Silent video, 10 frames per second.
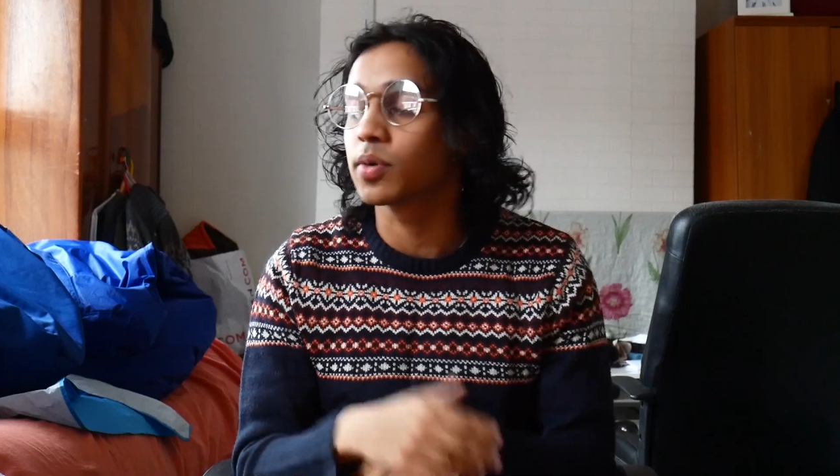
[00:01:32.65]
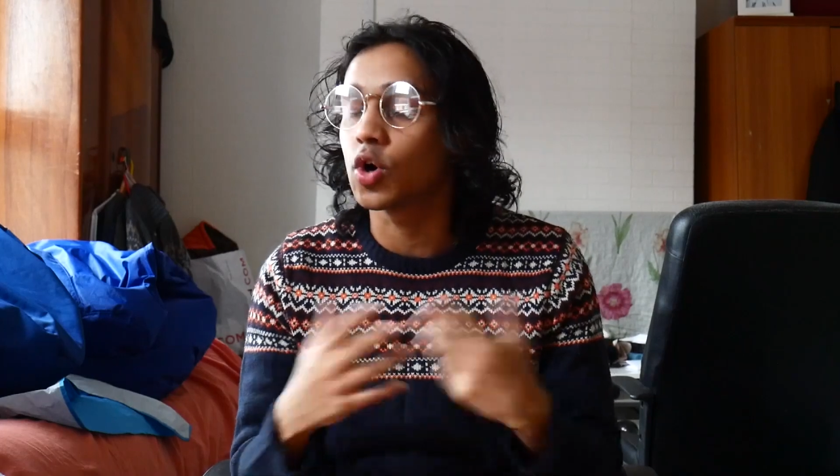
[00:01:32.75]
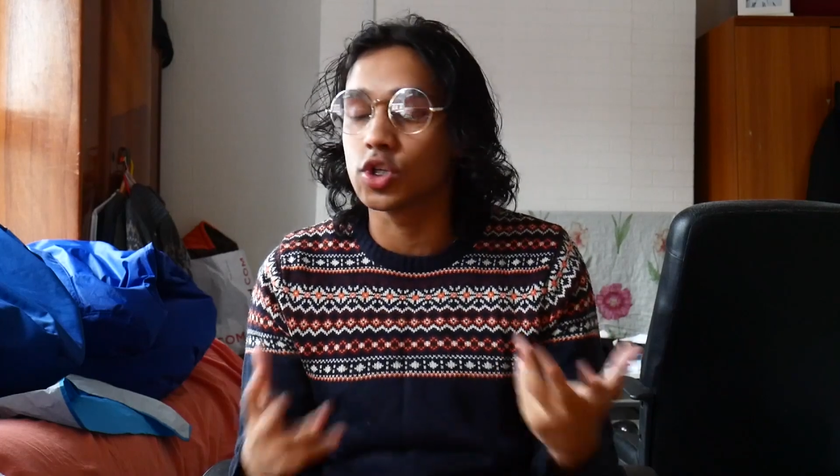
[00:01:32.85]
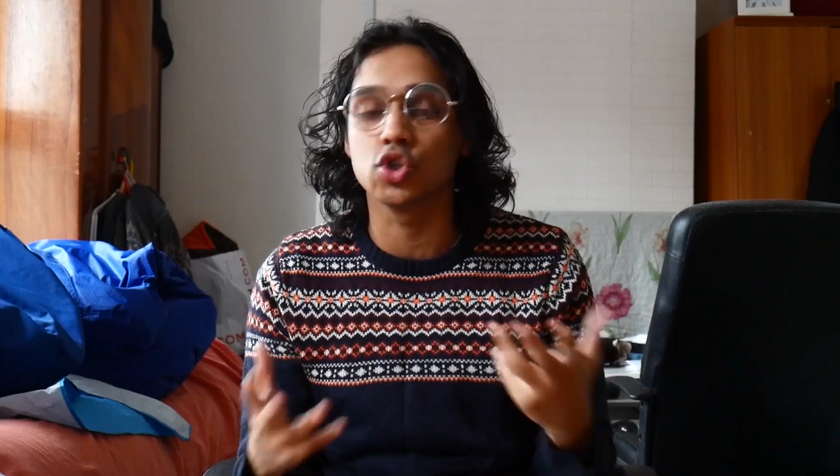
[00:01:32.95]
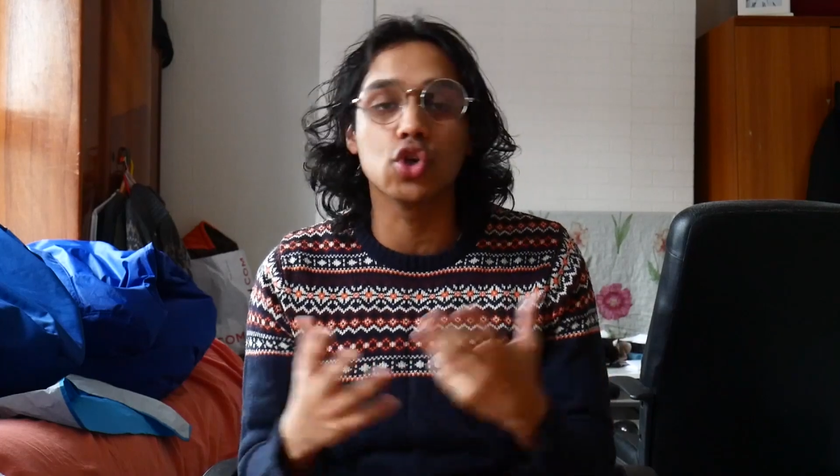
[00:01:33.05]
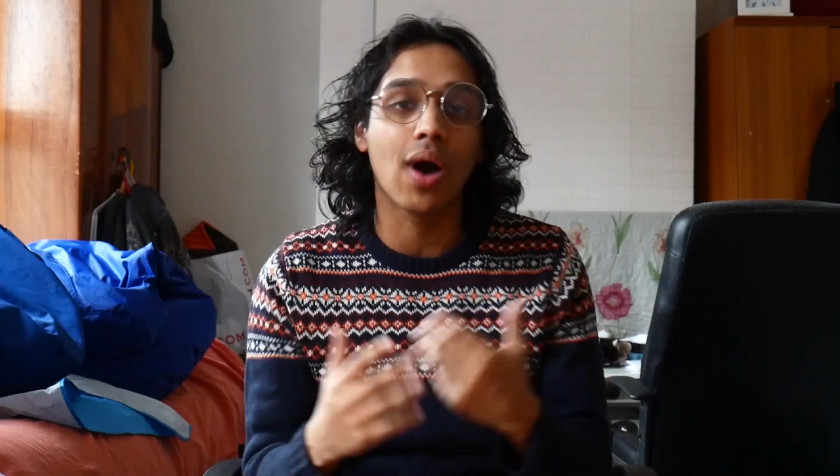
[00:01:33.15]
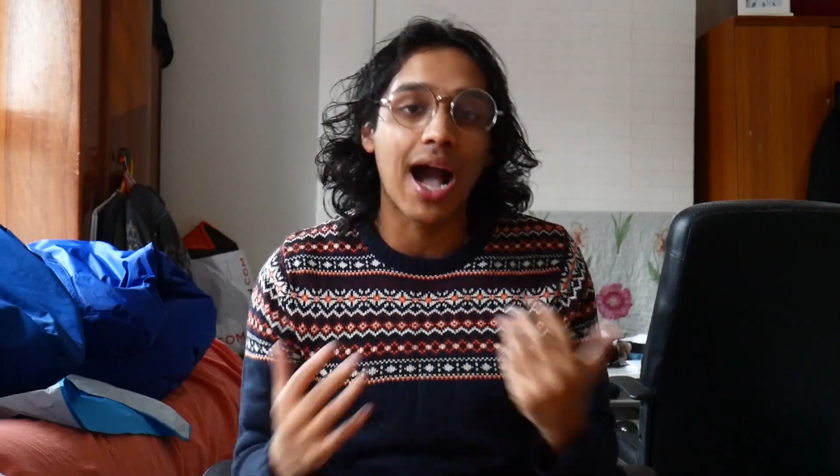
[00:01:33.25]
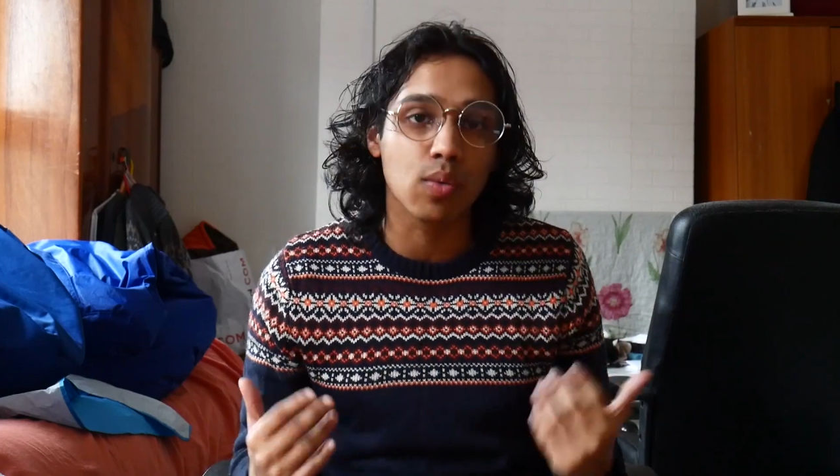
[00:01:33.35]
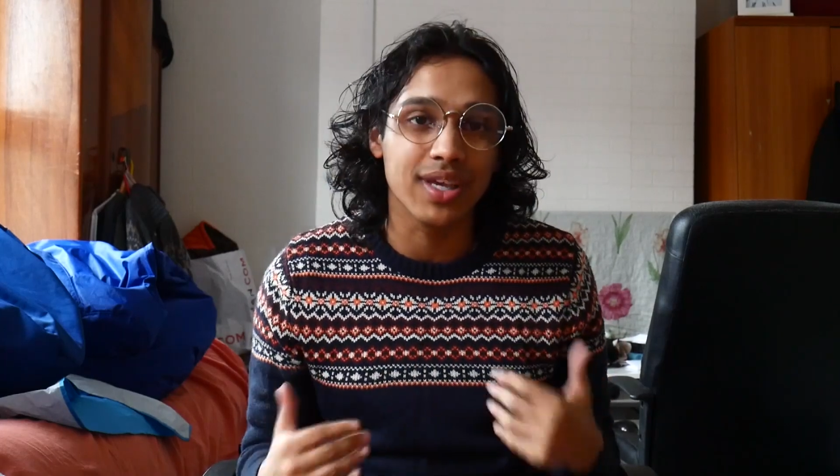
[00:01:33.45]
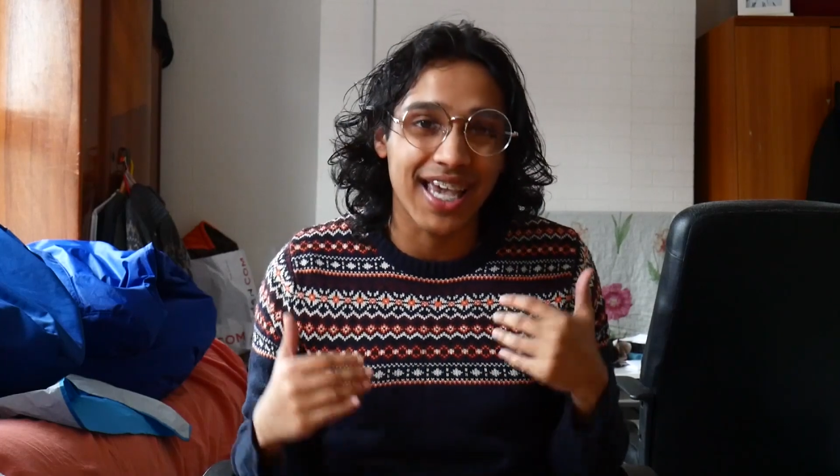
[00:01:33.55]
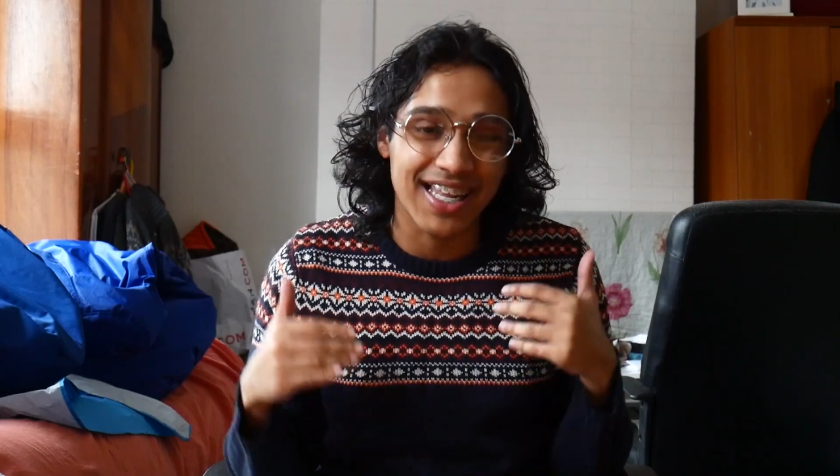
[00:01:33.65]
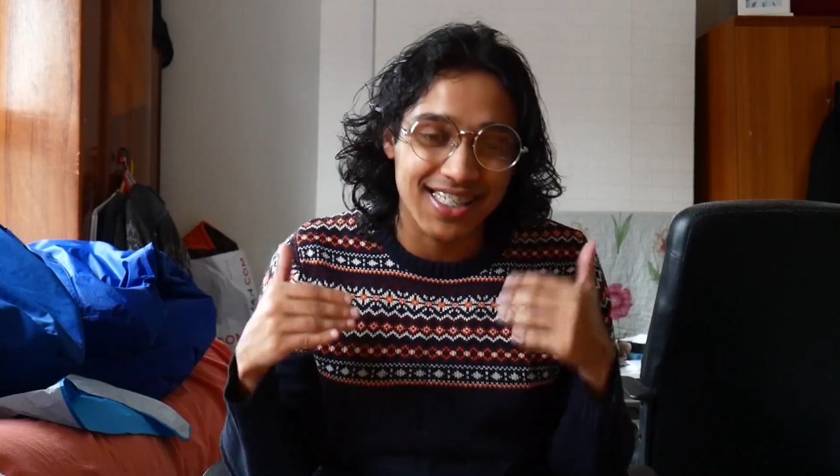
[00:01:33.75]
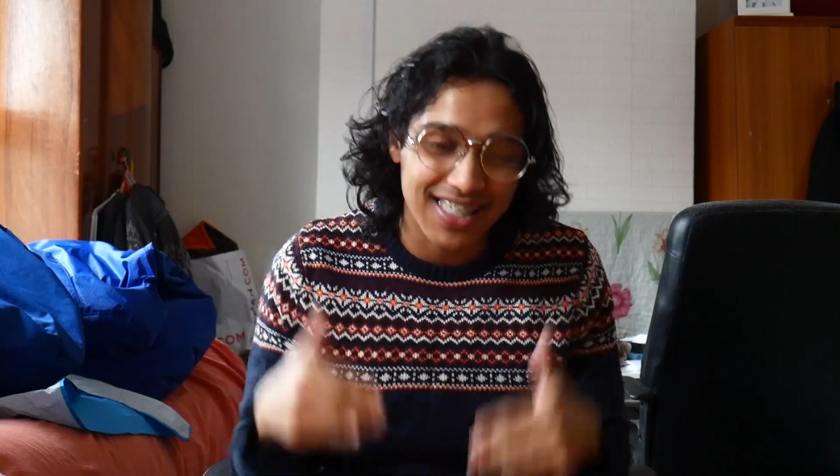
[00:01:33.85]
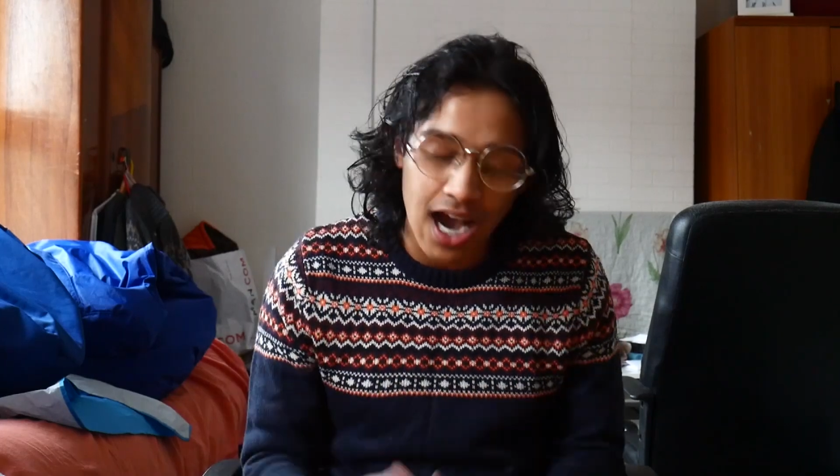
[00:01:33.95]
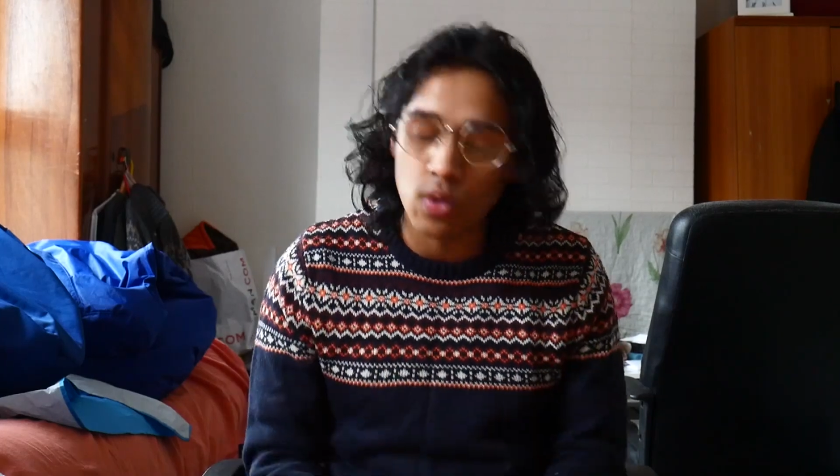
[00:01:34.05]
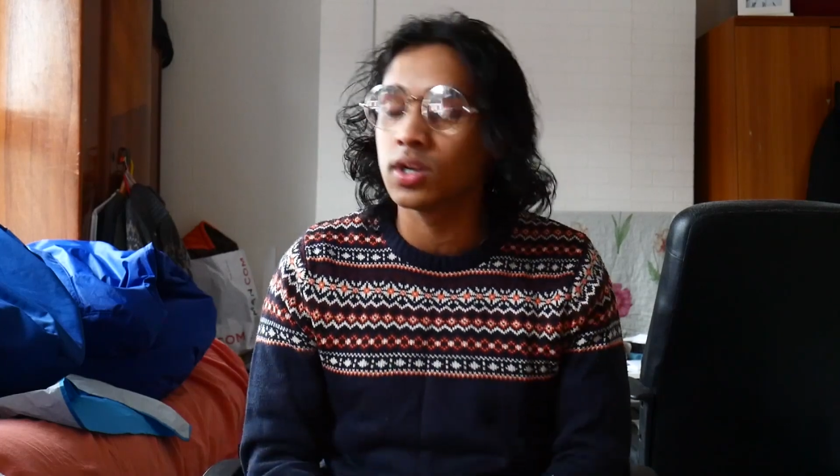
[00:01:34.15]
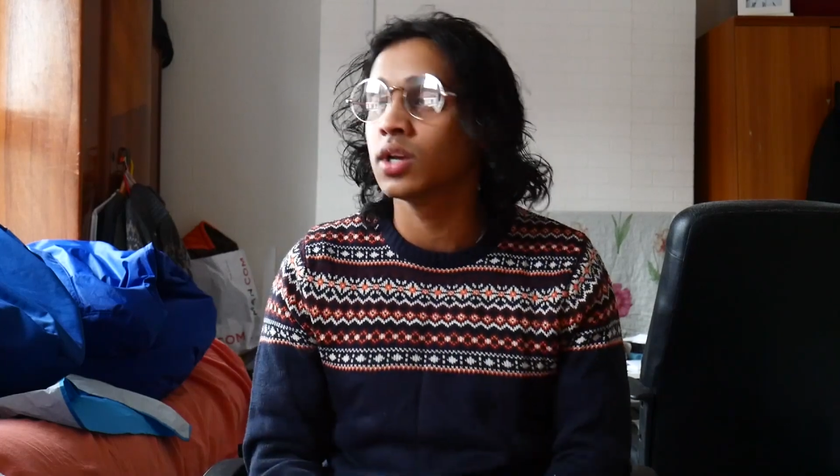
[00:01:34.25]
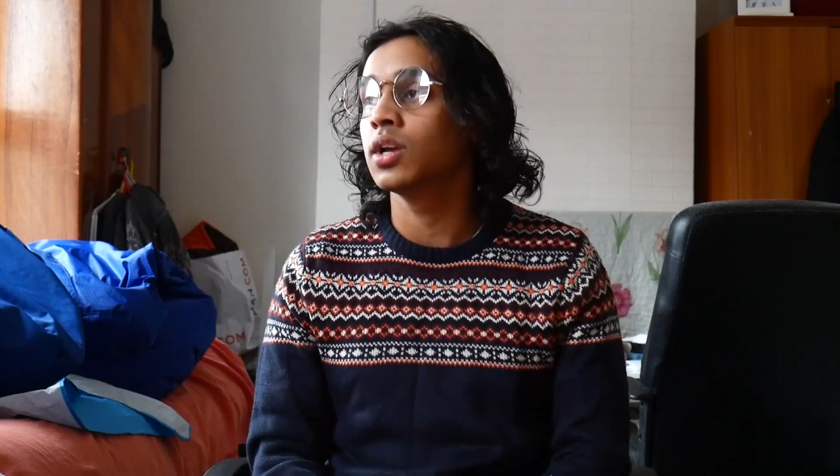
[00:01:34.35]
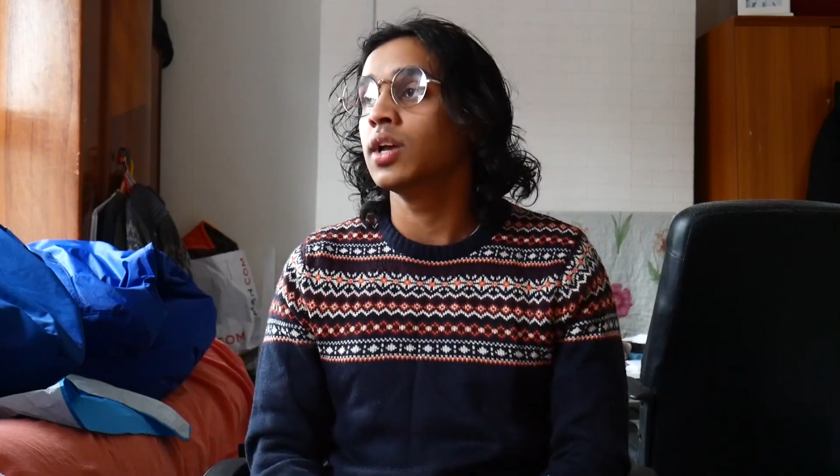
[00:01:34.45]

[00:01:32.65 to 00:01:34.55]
because you know how we get down